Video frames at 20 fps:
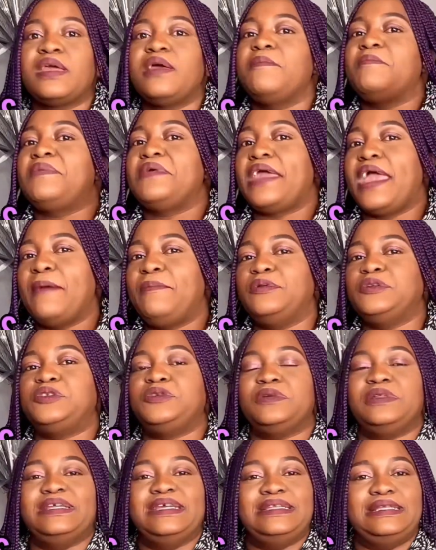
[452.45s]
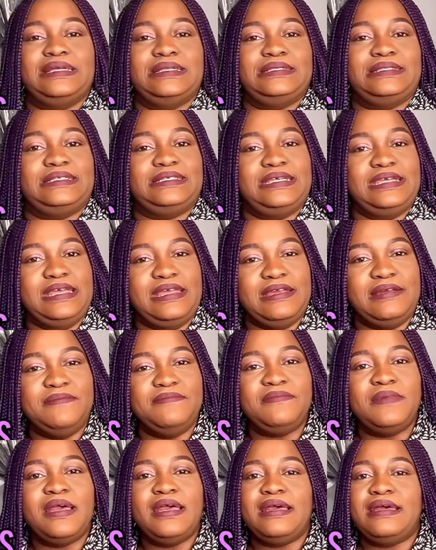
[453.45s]
be able to lead a team
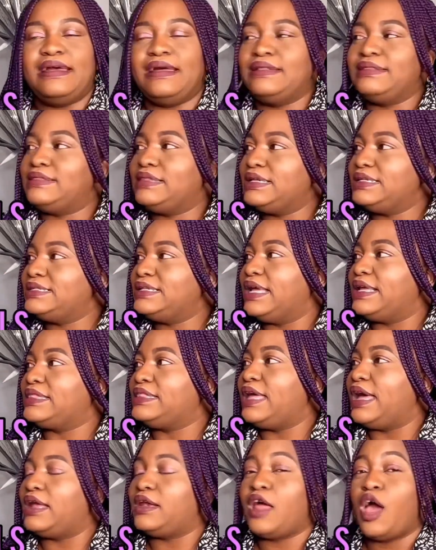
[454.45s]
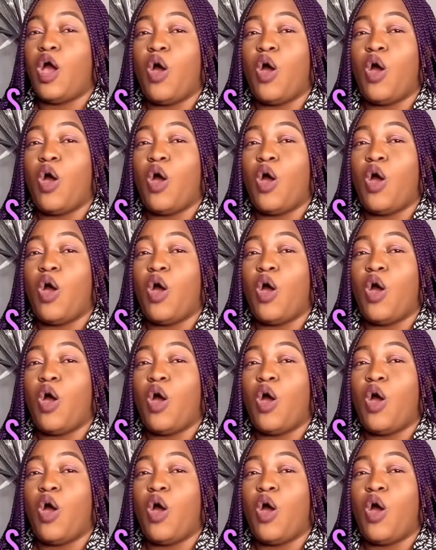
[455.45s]
and things like that.